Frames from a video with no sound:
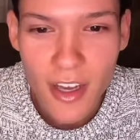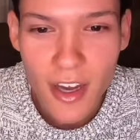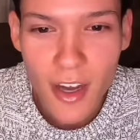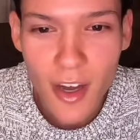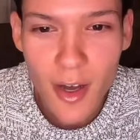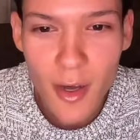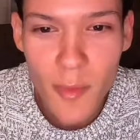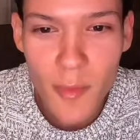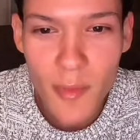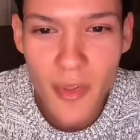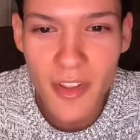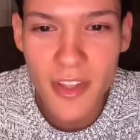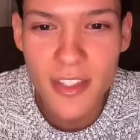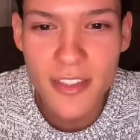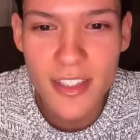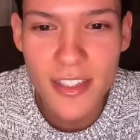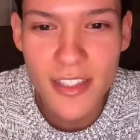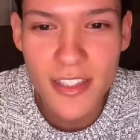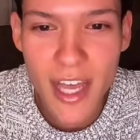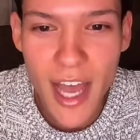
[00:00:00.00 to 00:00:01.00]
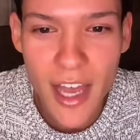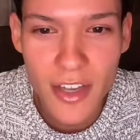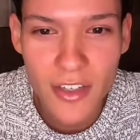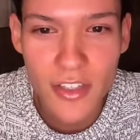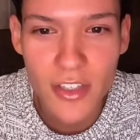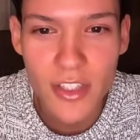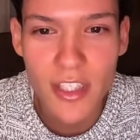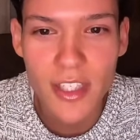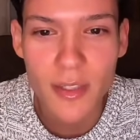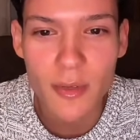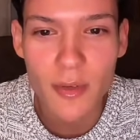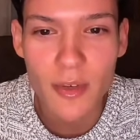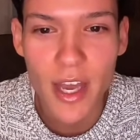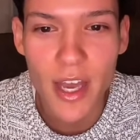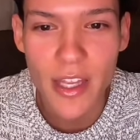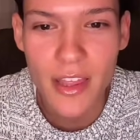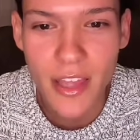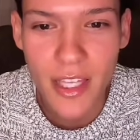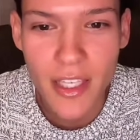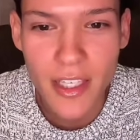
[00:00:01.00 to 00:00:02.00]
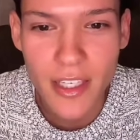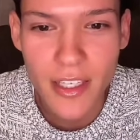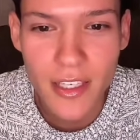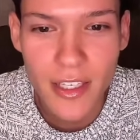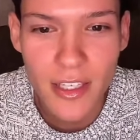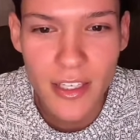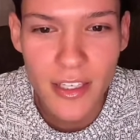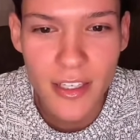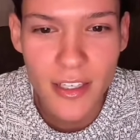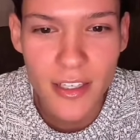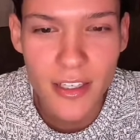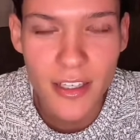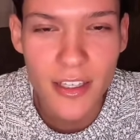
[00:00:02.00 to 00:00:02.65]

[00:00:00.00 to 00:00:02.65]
This is actually, I think,